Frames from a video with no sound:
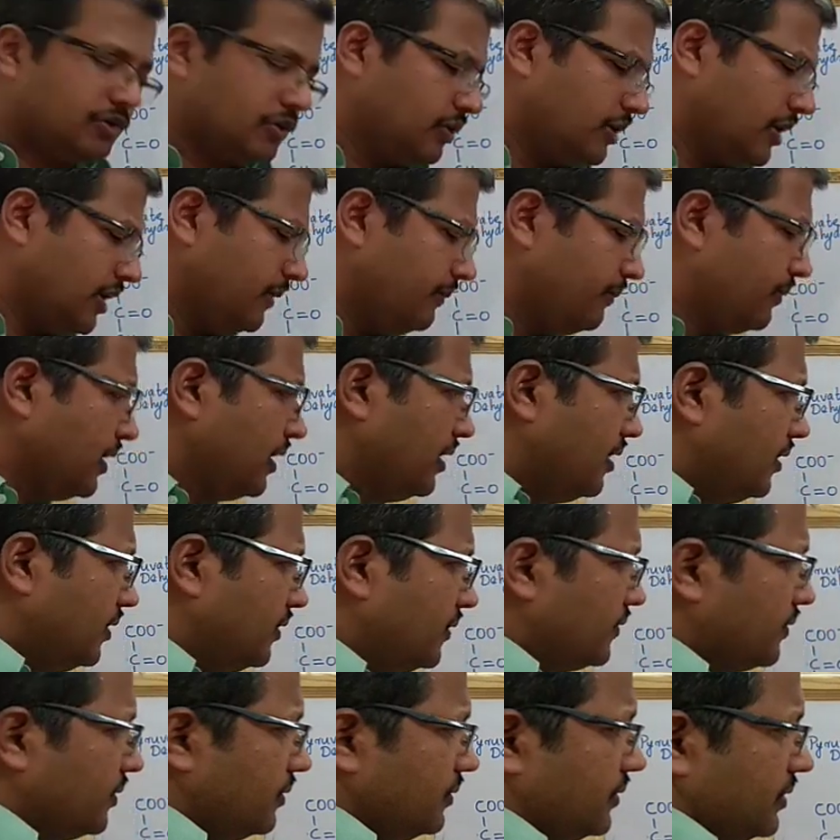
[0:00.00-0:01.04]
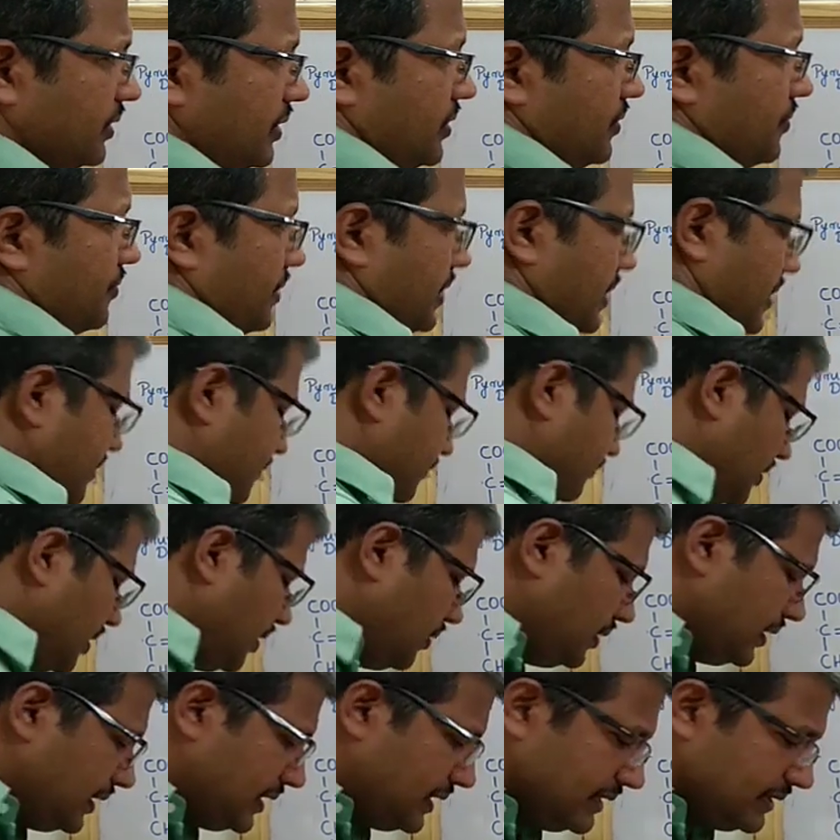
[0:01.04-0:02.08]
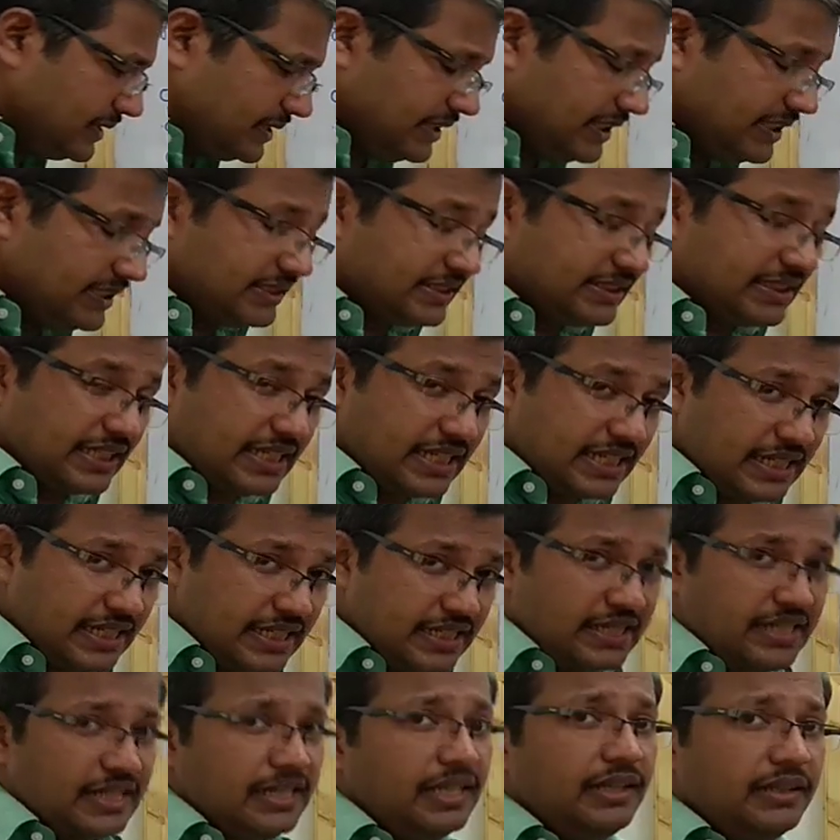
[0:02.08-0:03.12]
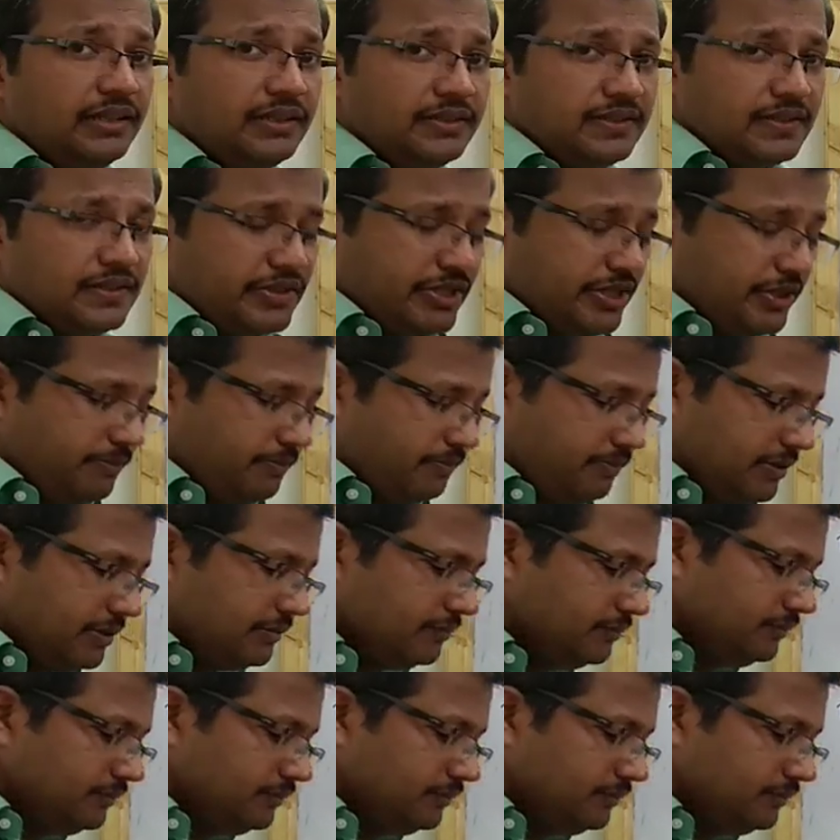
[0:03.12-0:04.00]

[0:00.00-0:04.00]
Okay, so citrate. Now let us see the second step.